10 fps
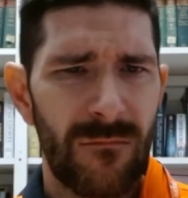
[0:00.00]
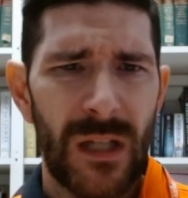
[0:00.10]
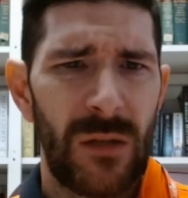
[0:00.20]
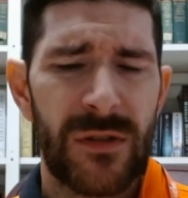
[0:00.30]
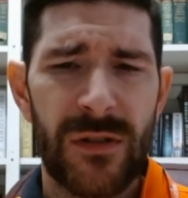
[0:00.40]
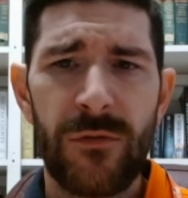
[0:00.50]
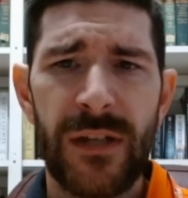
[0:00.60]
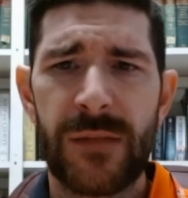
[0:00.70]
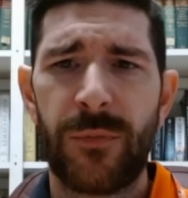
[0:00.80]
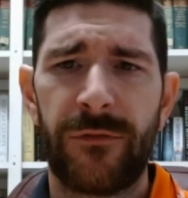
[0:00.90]
he was so
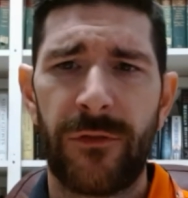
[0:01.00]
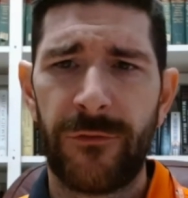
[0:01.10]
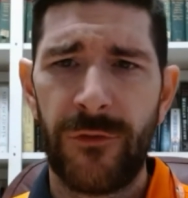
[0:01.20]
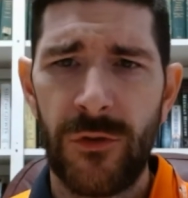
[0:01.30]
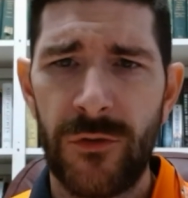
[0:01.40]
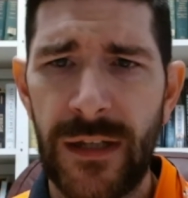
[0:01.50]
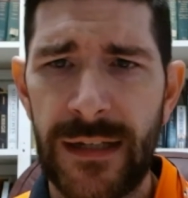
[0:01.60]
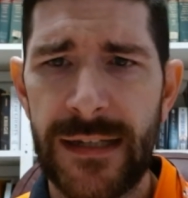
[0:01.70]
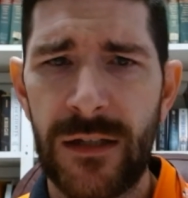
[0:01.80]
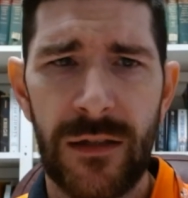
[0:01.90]
desperate for food that
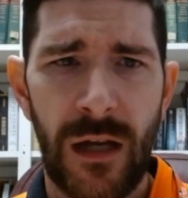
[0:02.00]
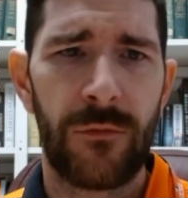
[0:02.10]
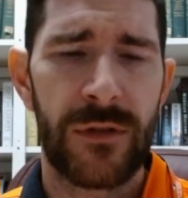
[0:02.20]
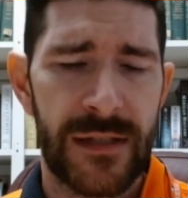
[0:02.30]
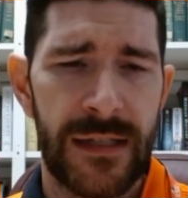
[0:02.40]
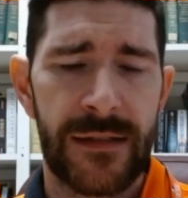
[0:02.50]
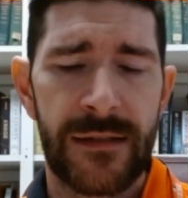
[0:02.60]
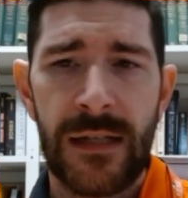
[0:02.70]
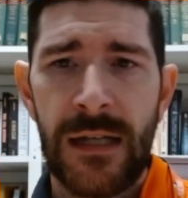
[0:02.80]
he could not resist